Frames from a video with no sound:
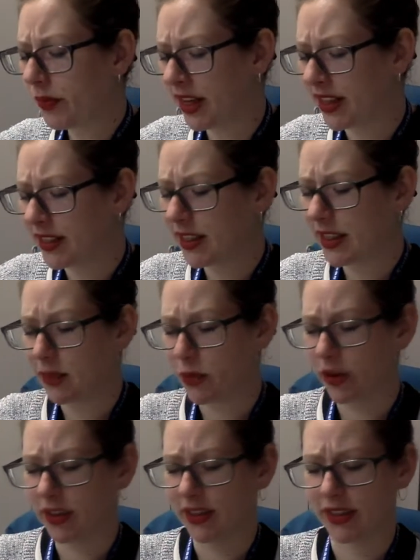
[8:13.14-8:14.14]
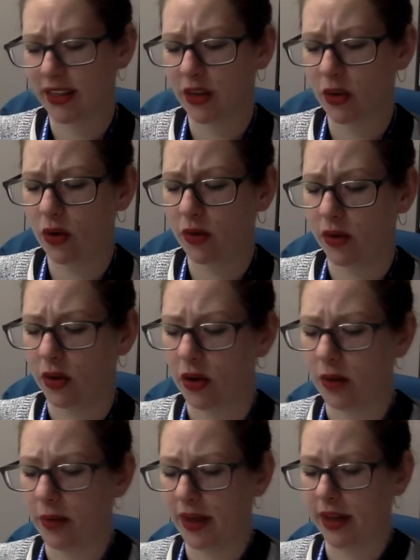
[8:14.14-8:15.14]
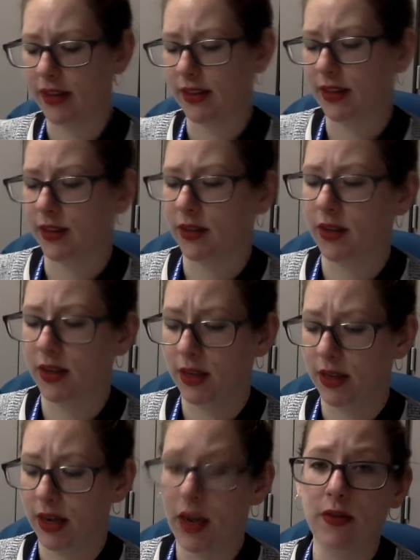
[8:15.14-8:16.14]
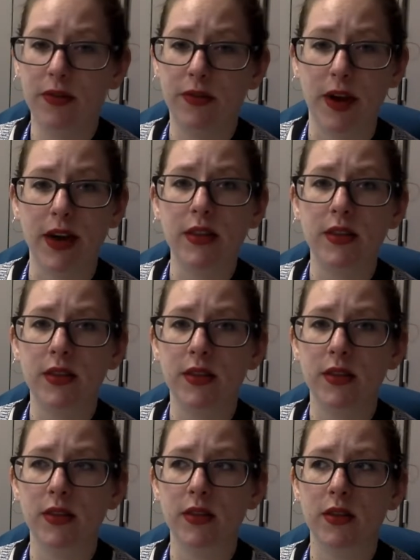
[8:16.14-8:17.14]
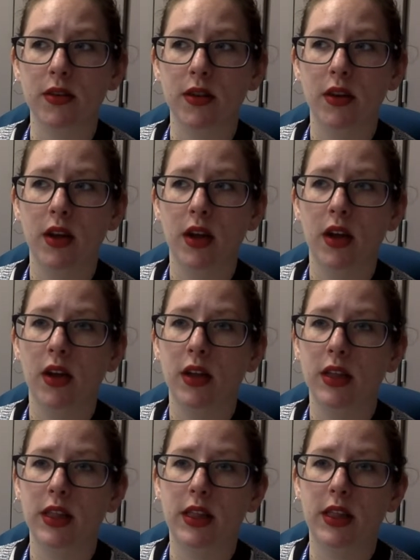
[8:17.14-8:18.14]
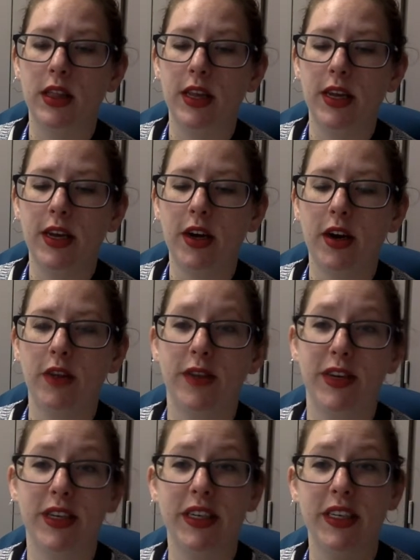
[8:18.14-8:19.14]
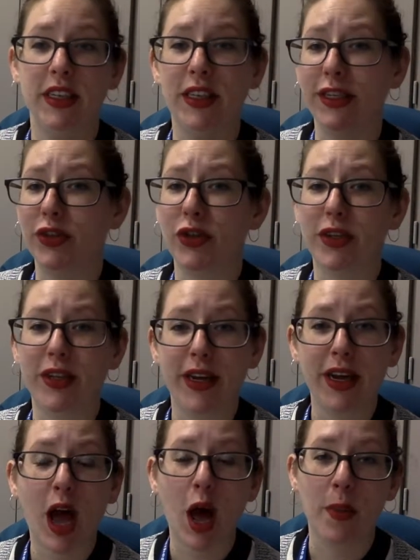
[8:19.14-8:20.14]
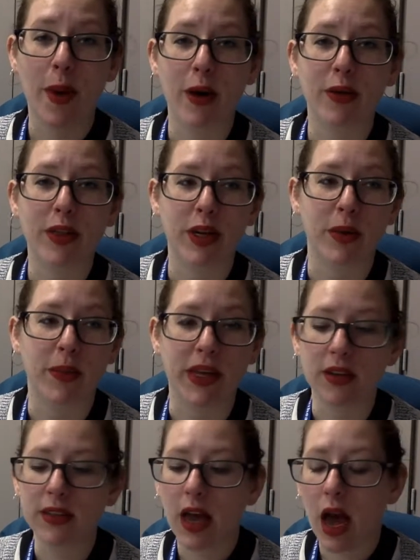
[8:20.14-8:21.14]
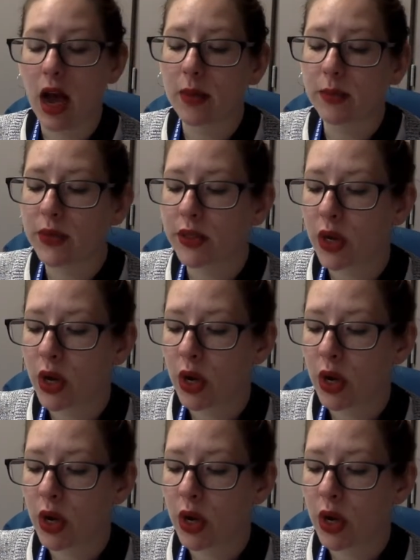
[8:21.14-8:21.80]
And this is an important skill overall because in France, they are very leisurely about their meal times,